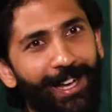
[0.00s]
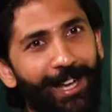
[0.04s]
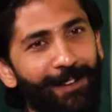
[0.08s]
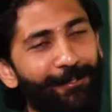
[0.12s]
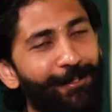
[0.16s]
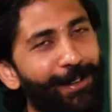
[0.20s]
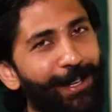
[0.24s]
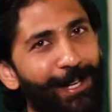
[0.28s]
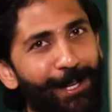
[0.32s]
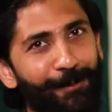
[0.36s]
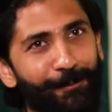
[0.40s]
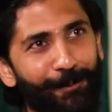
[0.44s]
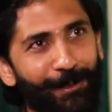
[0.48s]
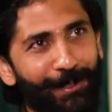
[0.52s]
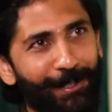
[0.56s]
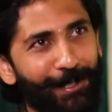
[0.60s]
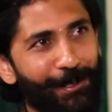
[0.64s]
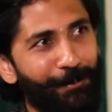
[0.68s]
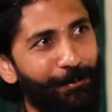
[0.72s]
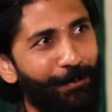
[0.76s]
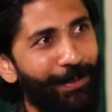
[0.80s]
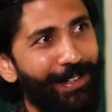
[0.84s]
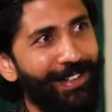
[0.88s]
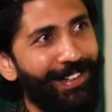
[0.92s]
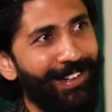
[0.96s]
I feel I'm going to
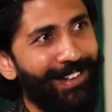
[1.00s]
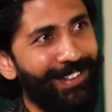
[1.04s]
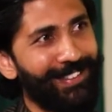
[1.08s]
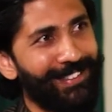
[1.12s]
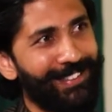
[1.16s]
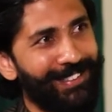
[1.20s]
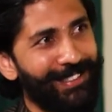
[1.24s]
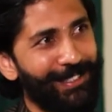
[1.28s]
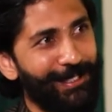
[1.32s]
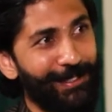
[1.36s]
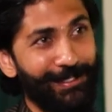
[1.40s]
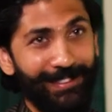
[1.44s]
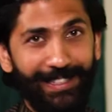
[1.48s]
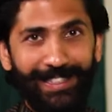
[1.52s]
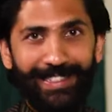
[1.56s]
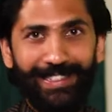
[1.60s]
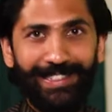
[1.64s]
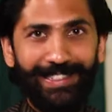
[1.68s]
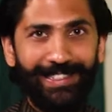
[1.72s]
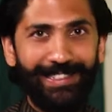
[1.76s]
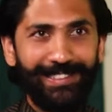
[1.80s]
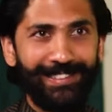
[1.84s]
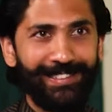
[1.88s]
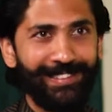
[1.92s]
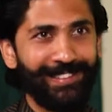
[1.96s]
repeat answers.
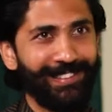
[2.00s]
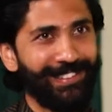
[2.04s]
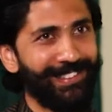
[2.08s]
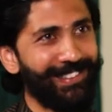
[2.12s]
Indies.